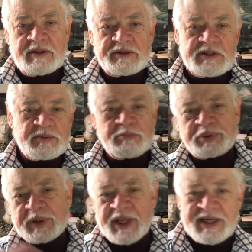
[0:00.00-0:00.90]
She's been
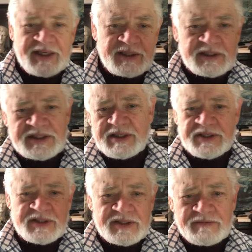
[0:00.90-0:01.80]
plaguing the
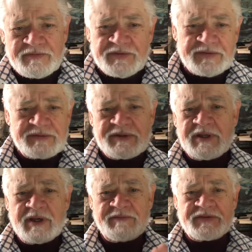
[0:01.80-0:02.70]
citizens of
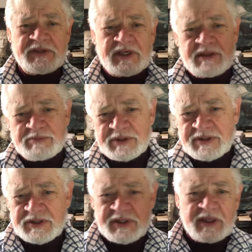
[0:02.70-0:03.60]
of
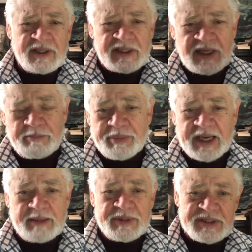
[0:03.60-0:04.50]
Thebes, stealing their
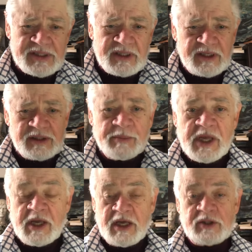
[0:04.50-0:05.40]
babies, eating them,
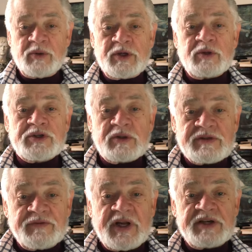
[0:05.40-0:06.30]
doing all
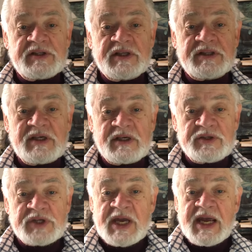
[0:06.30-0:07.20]
sorts of nasty
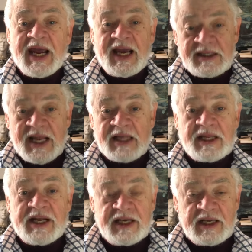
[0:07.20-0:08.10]
things, and not
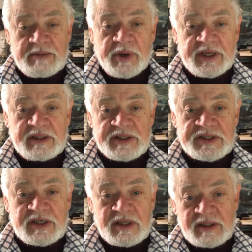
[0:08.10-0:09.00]
letting anybody in the
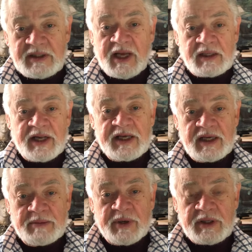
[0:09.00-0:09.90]
city and not letting
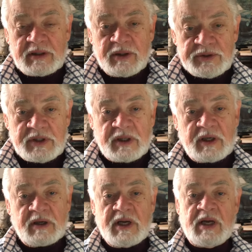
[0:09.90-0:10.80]
anybody close to her